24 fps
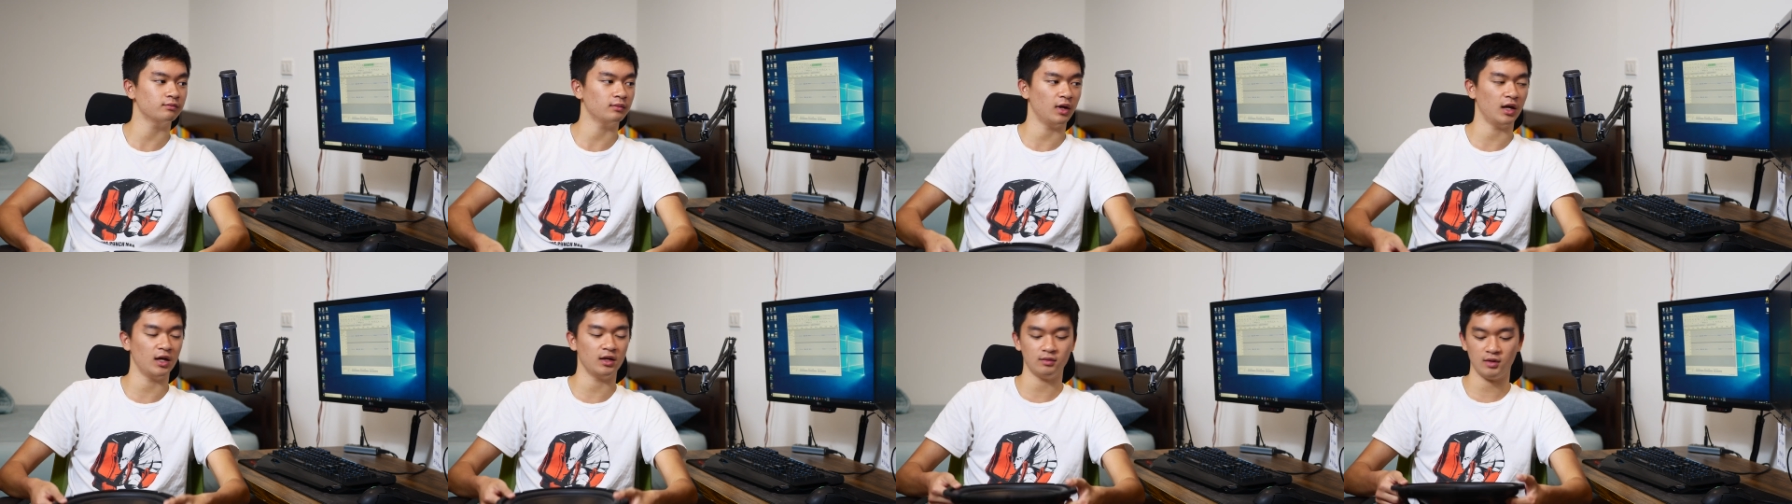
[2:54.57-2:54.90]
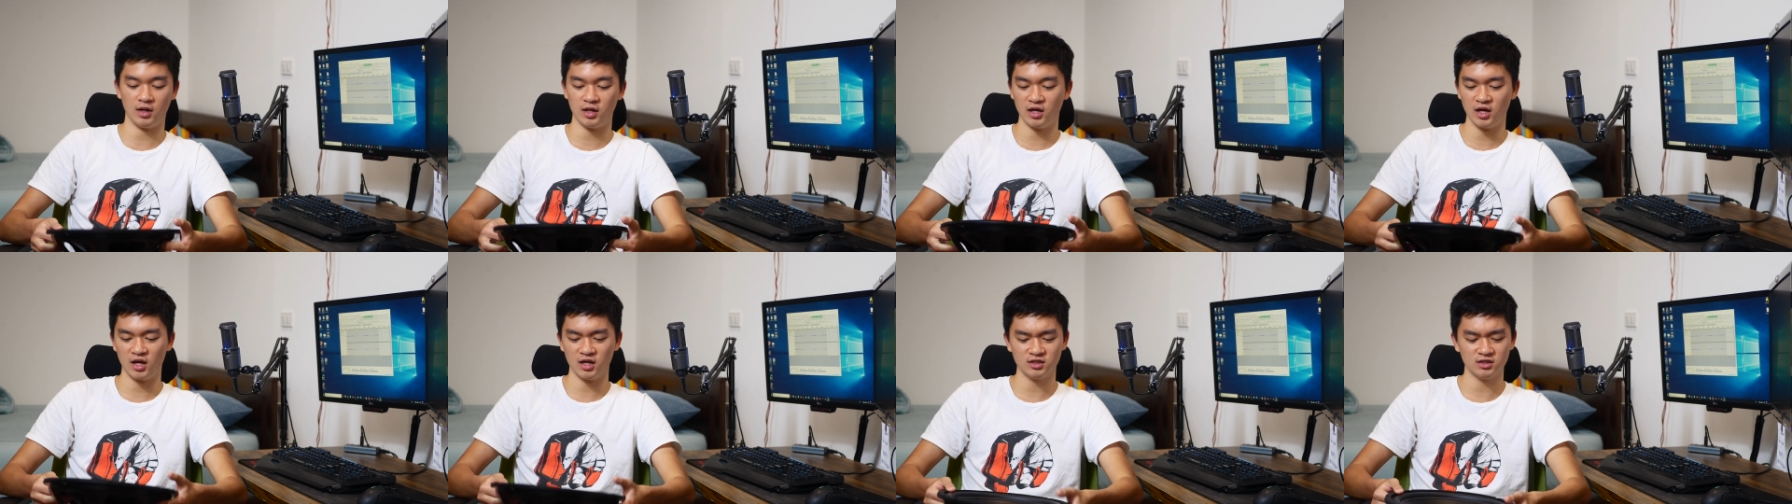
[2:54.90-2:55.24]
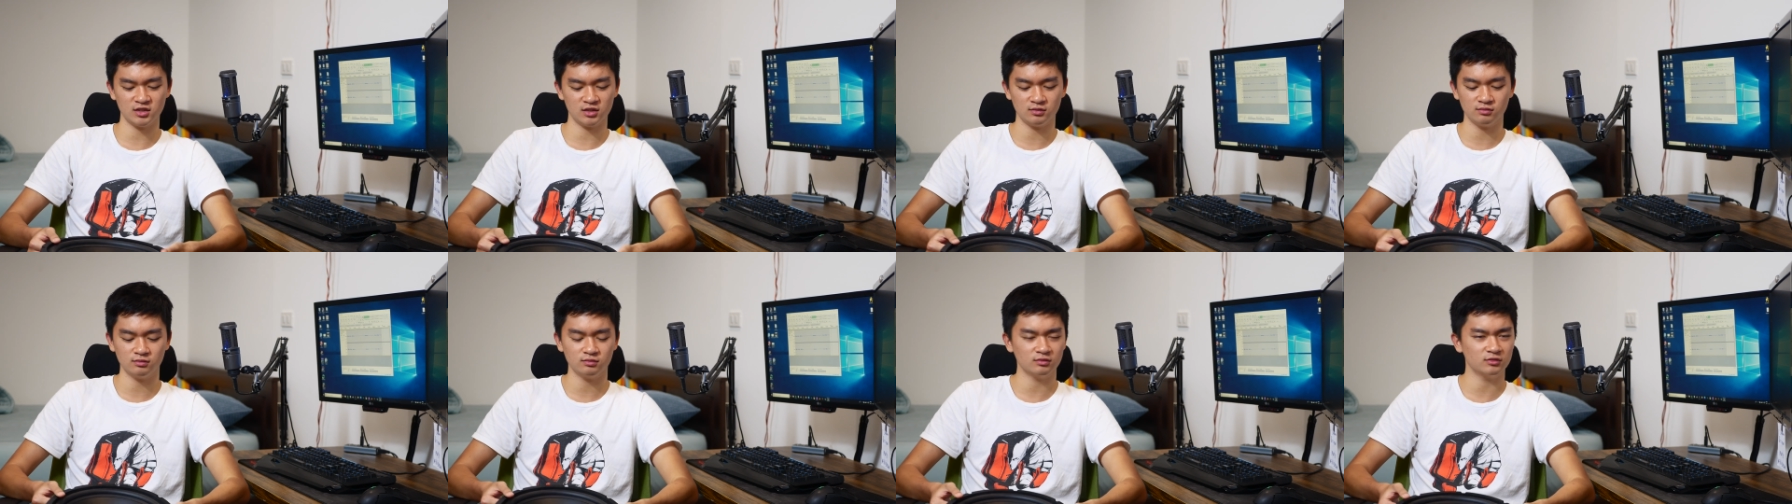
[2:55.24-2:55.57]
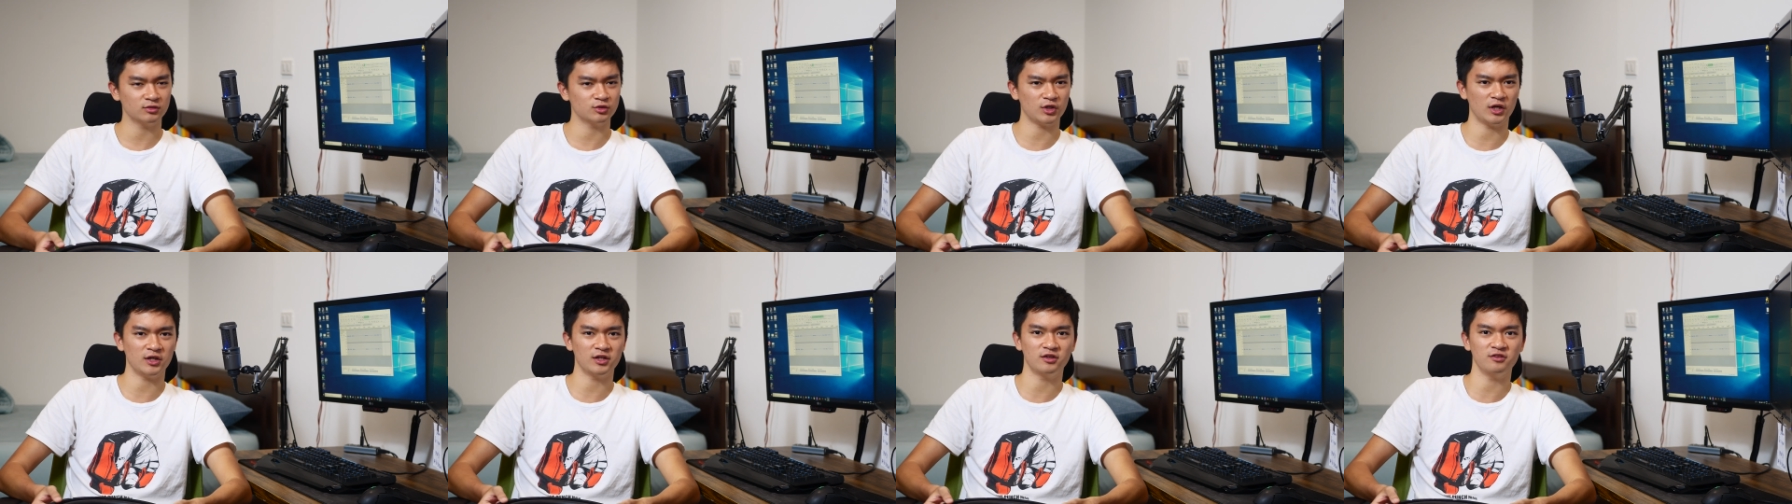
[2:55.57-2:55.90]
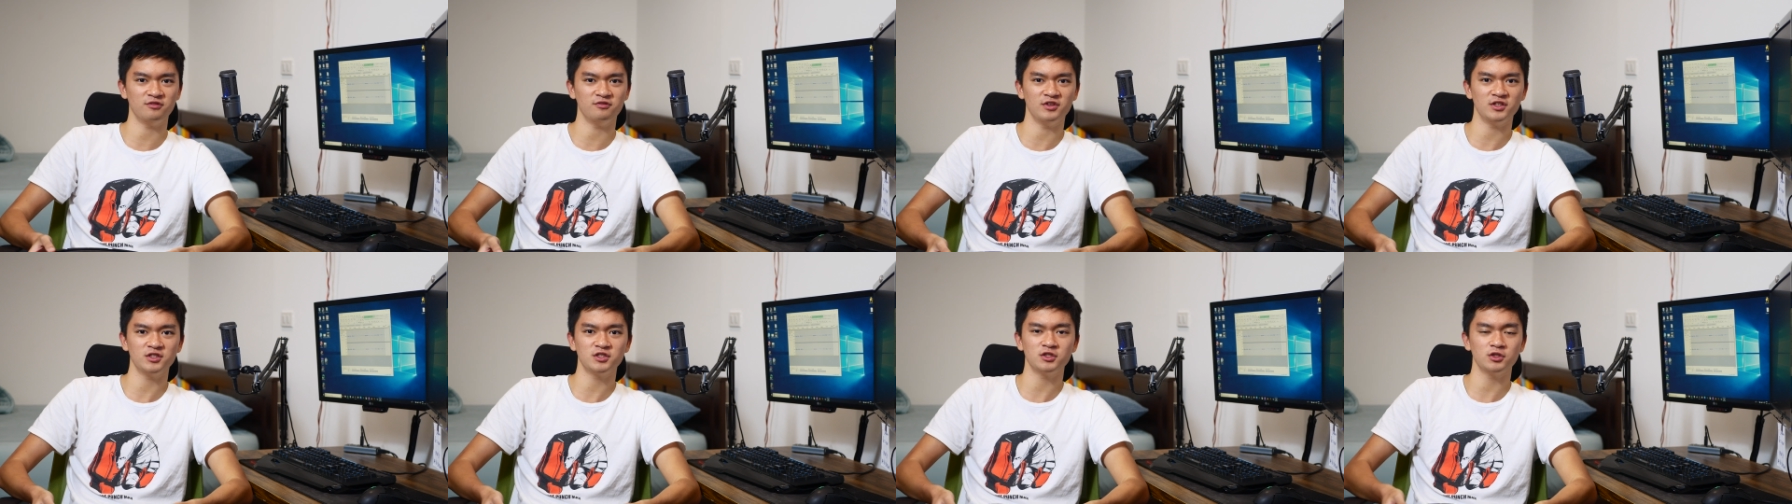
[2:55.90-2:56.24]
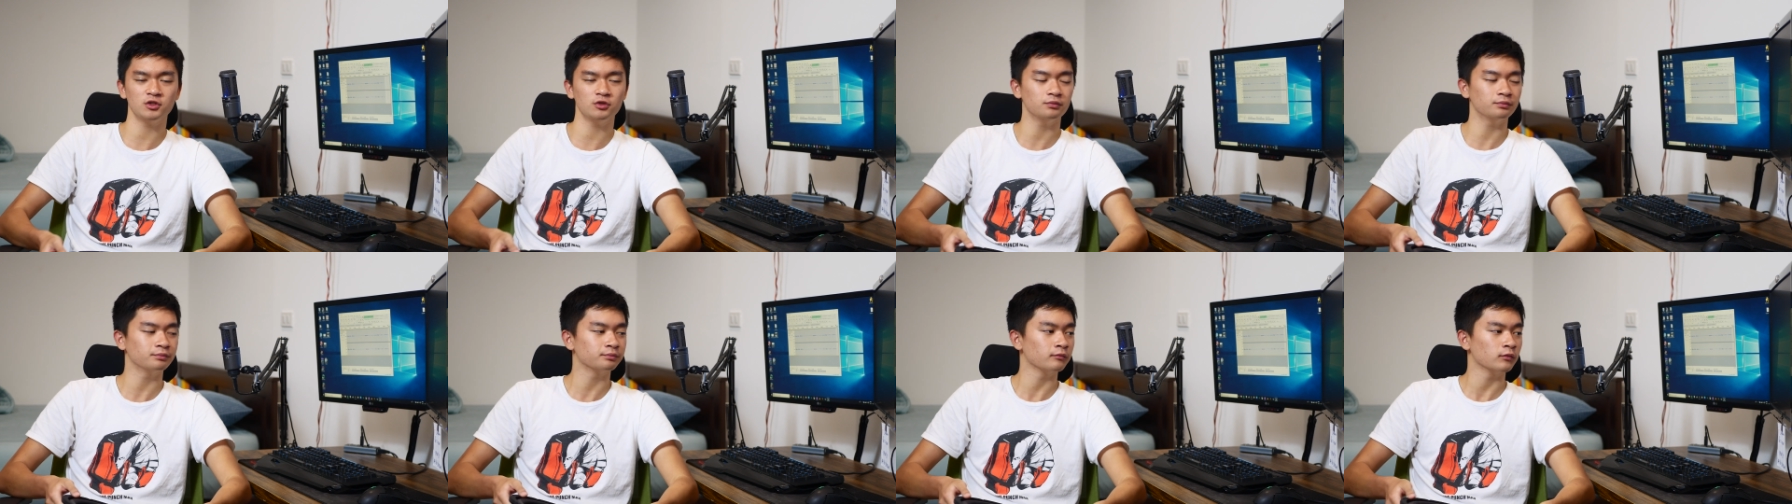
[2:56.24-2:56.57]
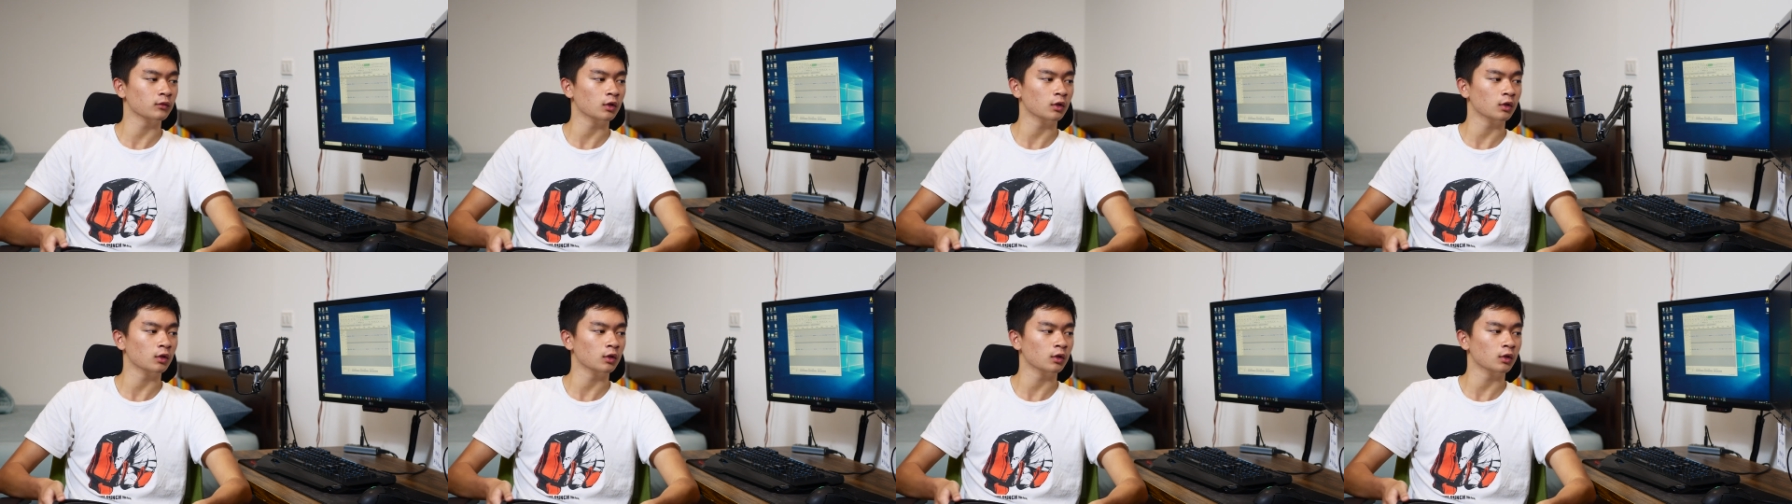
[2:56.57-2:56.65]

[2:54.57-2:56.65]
I, I guess, try to convince you.